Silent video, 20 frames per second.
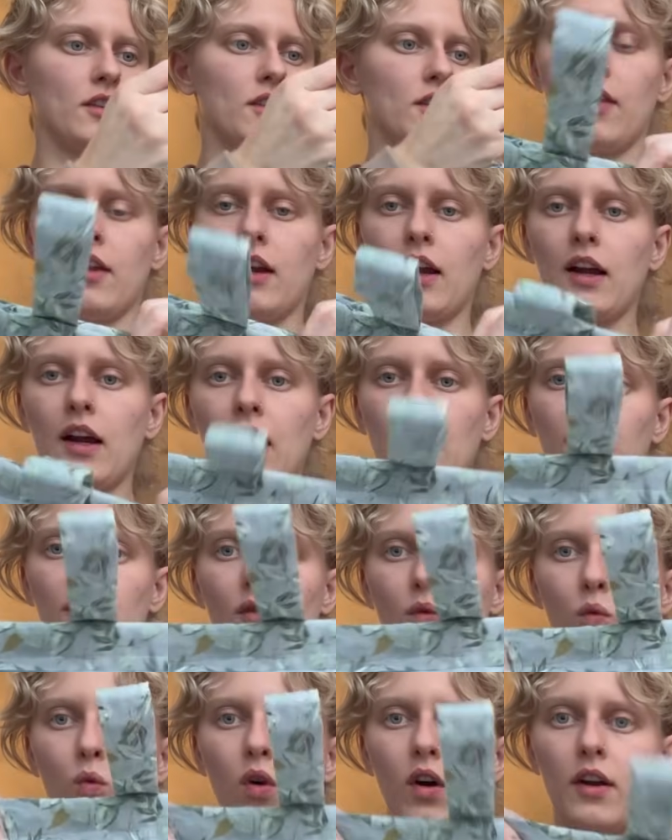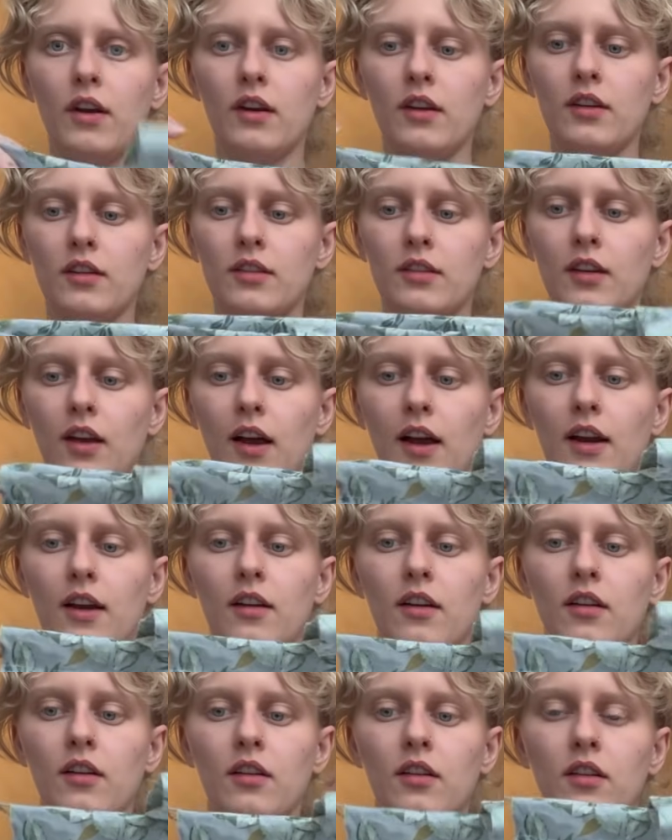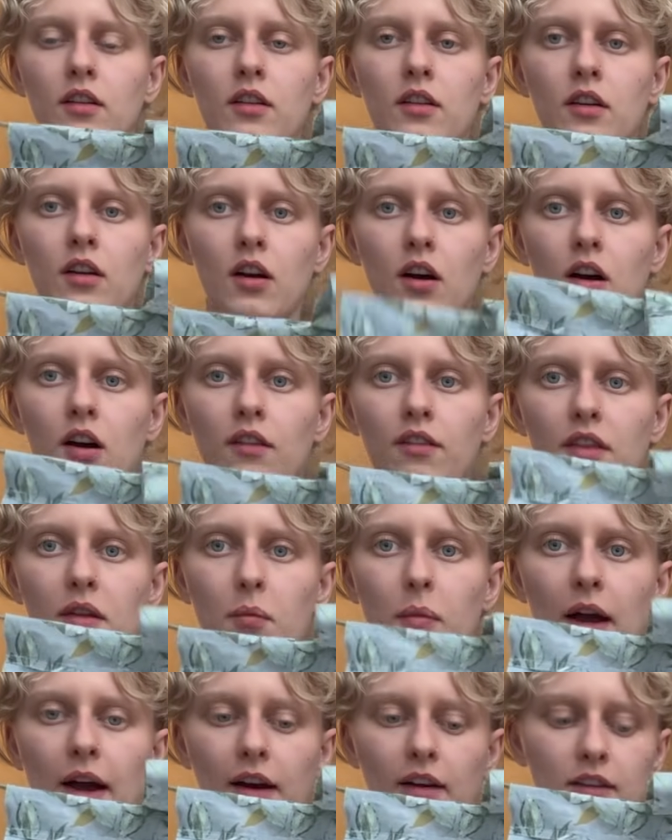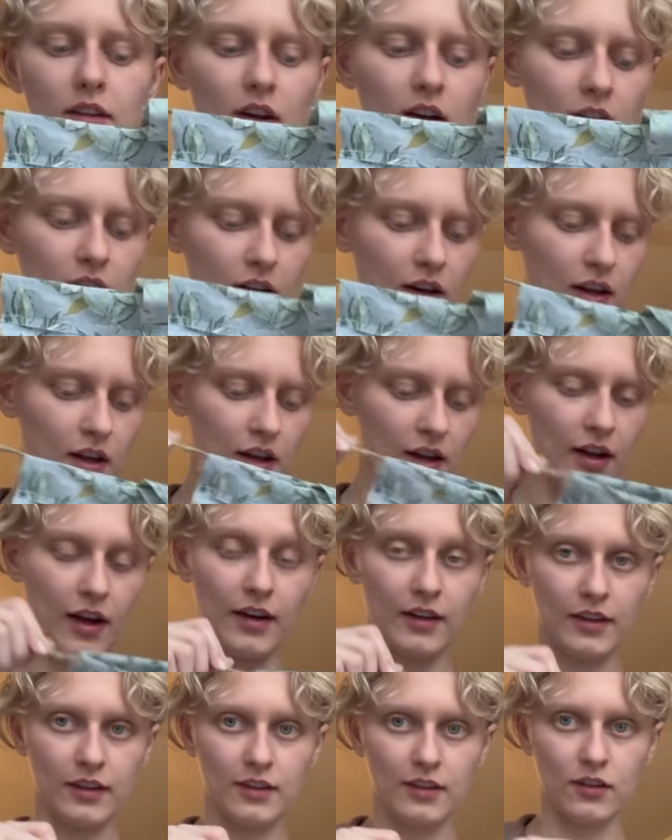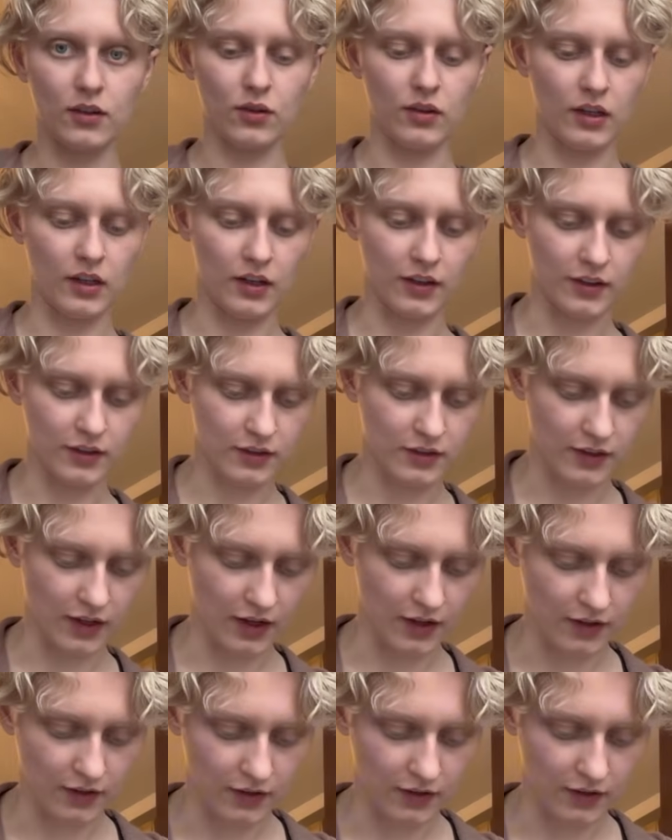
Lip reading: And then I have one side of the bag done. I need to do the other side.